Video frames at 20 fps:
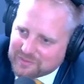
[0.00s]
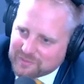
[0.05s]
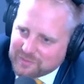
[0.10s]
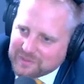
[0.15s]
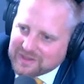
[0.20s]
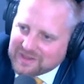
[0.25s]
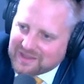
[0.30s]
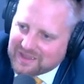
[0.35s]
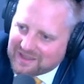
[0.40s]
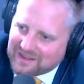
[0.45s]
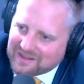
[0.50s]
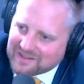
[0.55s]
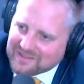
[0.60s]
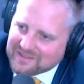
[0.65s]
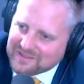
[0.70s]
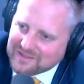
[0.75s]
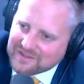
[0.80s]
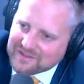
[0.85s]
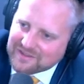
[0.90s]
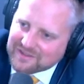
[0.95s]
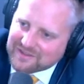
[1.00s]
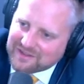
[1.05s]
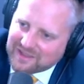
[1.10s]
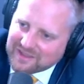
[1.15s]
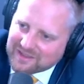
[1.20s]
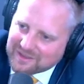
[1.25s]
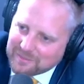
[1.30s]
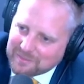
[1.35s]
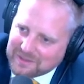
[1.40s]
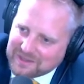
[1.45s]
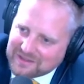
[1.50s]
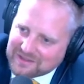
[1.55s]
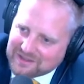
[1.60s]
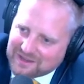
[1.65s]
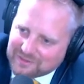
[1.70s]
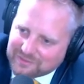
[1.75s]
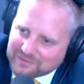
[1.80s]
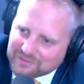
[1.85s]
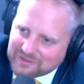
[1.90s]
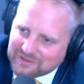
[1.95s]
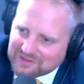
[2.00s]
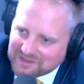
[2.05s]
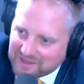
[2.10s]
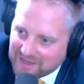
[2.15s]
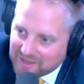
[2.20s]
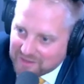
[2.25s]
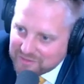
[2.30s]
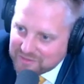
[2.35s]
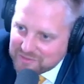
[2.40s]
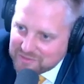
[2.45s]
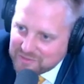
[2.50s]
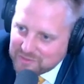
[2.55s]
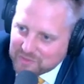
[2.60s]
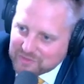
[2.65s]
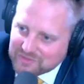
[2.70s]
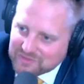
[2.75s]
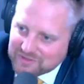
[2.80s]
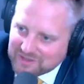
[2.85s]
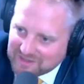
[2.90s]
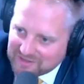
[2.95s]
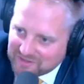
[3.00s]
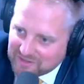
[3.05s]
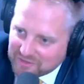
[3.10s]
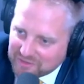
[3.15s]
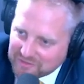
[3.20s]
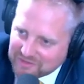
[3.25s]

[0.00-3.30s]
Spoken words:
being held like a minute after the country was declared.